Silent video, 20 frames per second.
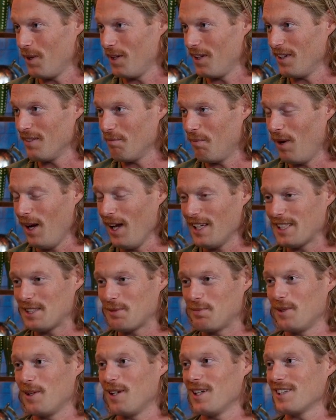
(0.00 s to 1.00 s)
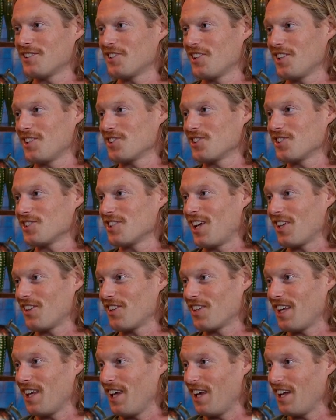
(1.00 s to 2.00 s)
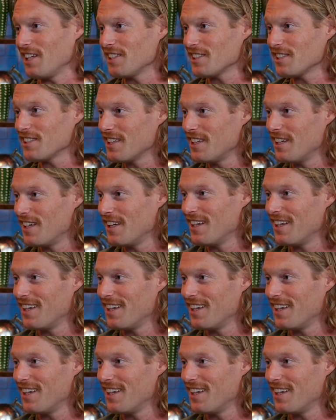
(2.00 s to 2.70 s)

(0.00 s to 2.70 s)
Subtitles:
But my experience, that's just not the case.